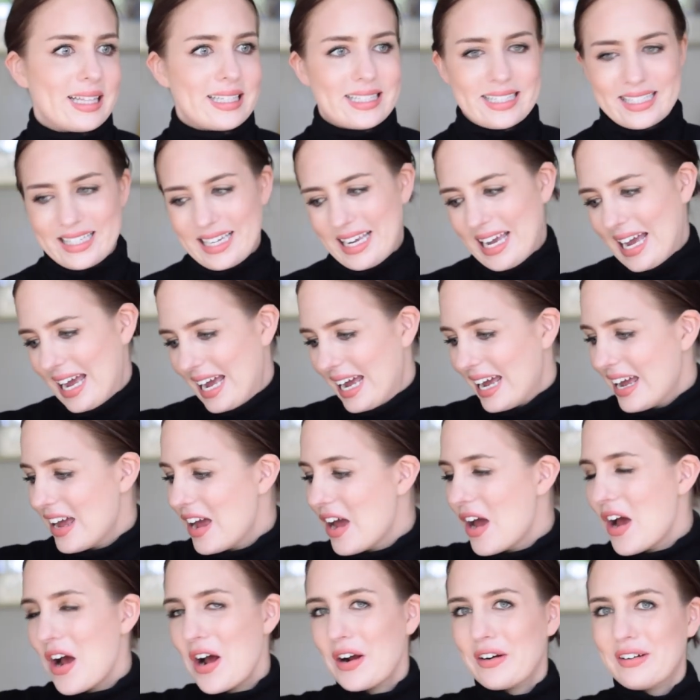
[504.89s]
this year,
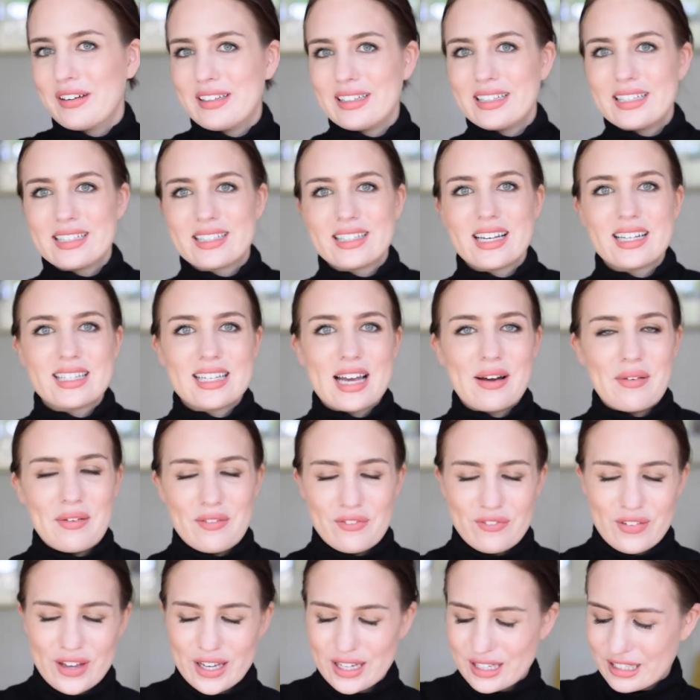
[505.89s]
or at least that's how
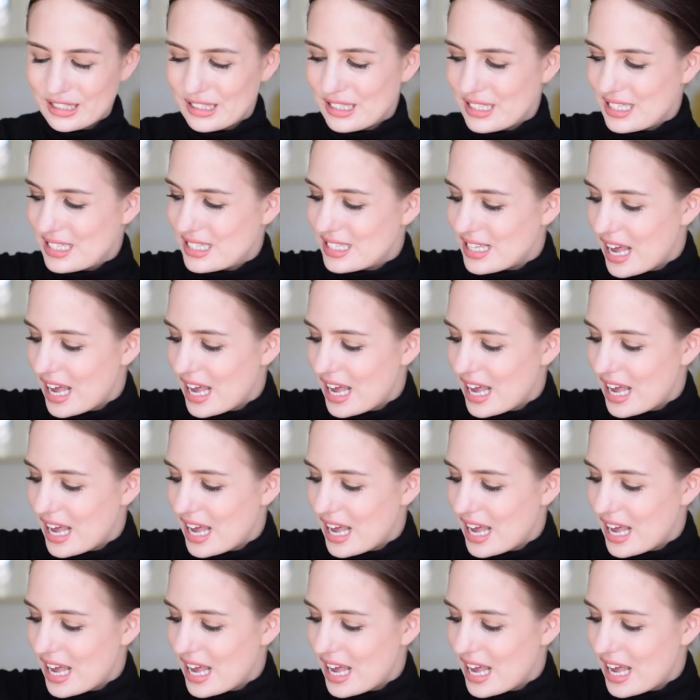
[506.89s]
it feels.